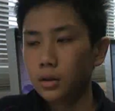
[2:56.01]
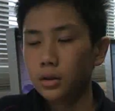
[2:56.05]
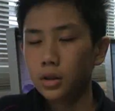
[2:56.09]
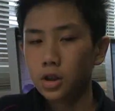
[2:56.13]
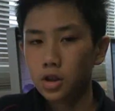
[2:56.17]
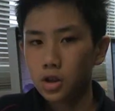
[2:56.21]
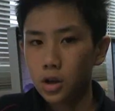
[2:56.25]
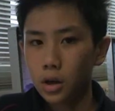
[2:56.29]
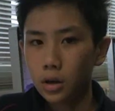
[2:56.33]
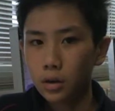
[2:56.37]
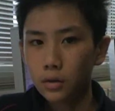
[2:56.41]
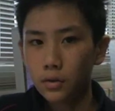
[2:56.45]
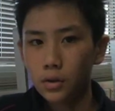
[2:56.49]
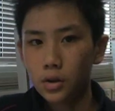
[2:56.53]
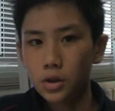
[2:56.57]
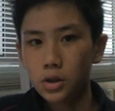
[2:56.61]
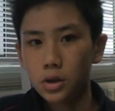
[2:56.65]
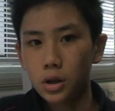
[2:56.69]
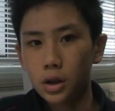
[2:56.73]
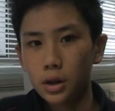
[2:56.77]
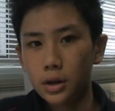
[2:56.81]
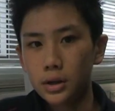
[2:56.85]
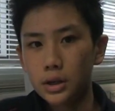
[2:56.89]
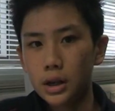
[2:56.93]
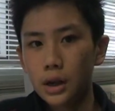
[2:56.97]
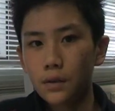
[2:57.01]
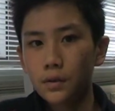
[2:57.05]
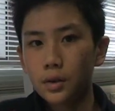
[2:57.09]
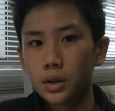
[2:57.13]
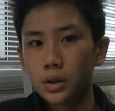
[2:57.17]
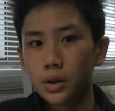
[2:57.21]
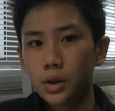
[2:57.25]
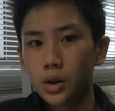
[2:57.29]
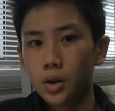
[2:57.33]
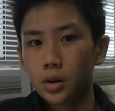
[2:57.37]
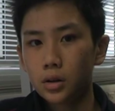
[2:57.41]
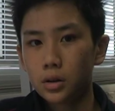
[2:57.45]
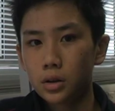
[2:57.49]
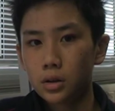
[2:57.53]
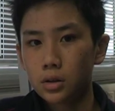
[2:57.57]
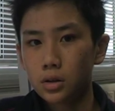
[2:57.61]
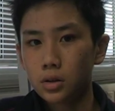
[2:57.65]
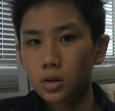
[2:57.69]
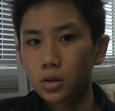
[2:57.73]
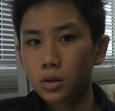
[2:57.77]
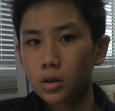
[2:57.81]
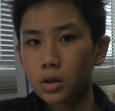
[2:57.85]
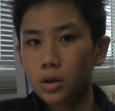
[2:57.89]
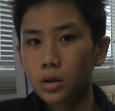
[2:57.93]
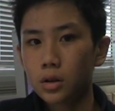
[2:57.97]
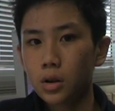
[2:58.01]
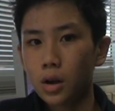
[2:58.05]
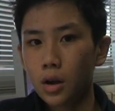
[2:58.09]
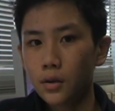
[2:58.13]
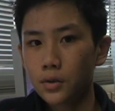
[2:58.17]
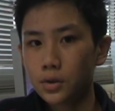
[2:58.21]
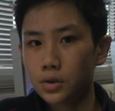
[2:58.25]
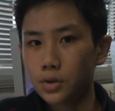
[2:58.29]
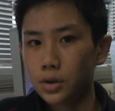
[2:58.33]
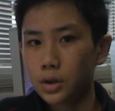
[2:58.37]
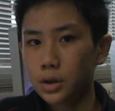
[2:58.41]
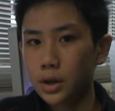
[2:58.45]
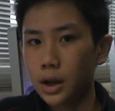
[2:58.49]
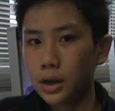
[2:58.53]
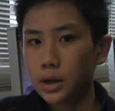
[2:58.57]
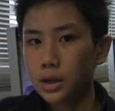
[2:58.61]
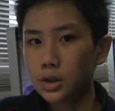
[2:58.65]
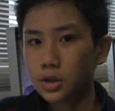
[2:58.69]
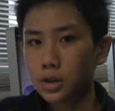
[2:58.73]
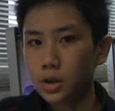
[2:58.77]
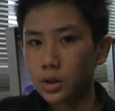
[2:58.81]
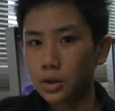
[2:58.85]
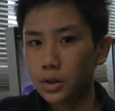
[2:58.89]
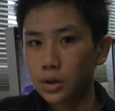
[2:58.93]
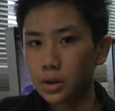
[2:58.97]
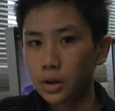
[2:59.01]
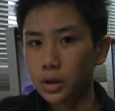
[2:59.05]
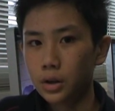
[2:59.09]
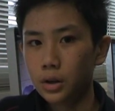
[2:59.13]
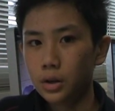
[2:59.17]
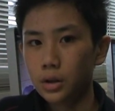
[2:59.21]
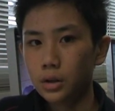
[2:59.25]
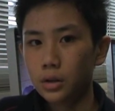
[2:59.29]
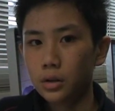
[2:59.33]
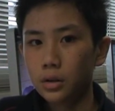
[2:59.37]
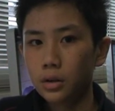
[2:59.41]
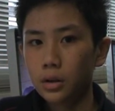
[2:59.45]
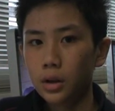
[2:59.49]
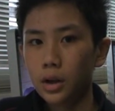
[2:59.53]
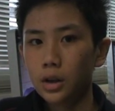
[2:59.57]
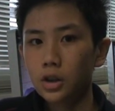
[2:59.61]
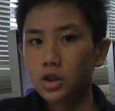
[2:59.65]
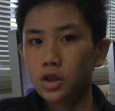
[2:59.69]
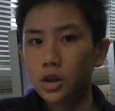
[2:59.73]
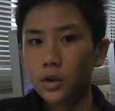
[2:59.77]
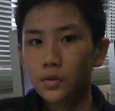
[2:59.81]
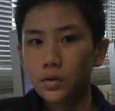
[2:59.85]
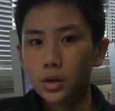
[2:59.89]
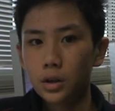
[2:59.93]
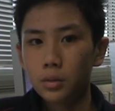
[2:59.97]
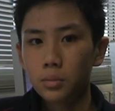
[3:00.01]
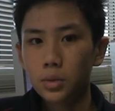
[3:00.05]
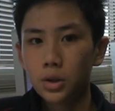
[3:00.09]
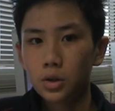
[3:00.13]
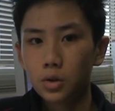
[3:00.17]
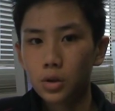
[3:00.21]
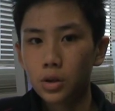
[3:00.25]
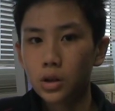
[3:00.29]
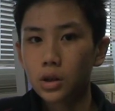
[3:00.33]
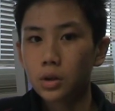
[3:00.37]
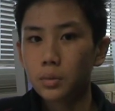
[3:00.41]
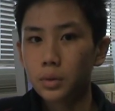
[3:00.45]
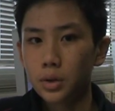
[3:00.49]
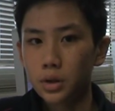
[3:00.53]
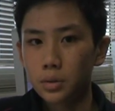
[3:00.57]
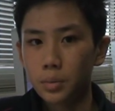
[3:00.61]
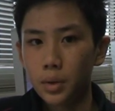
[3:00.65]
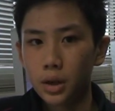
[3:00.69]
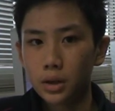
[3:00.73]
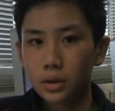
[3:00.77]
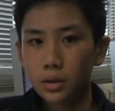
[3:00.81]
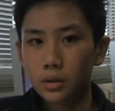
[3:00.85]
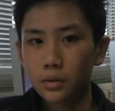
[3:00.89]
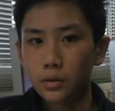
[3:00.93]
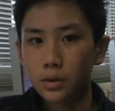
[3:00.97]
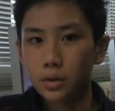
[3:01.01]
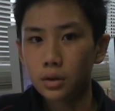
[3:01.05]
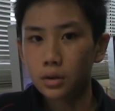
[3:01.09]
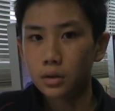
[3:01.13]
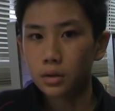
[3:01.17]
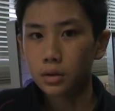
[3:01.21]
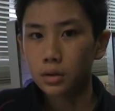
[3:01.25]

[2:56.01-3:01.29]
The shot reverse shot is having the characters looking off screen at each other and shifting between their perspectives.